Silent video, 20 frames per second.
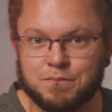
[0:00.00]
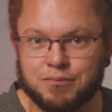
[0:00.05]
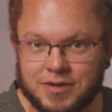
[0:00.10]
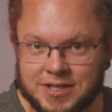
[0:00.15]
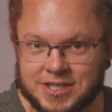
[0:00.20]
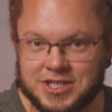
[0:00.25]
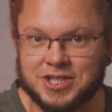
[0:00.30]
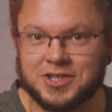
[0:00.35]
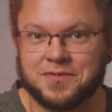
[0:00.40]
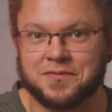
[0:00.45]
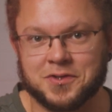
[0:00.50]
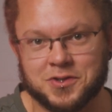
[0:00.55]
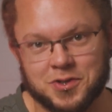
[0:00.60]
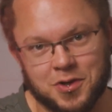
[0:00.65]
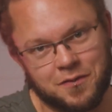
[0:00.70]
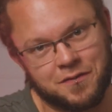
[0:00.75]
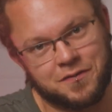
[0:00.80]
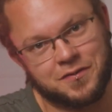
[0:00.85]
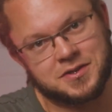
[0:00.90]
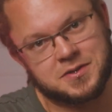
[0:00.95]
British
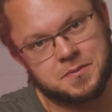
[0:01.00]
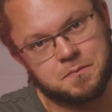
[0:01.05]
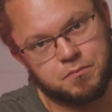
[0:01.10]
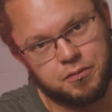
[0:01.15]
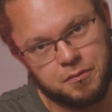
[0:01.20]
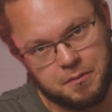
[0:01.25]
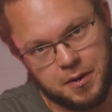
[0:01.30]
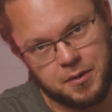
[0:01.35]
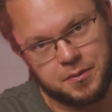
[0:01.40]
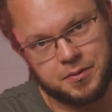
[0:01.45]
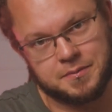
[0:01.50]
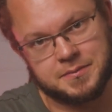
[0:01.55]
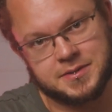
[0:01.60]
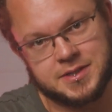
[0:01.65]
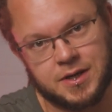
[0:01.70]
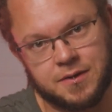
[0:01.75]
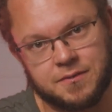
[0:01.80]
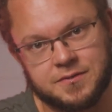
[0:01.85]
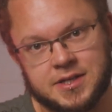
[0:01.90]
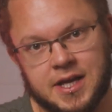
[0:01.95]
photographers promote
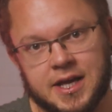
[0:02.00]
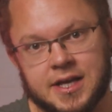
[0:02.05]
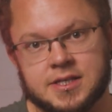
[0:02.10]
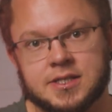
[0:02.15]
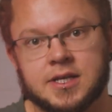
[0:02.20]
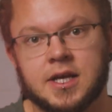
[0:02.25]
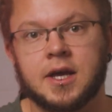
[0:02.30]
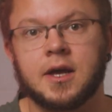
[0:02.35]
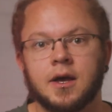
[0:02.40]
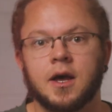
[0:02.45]
themselves as.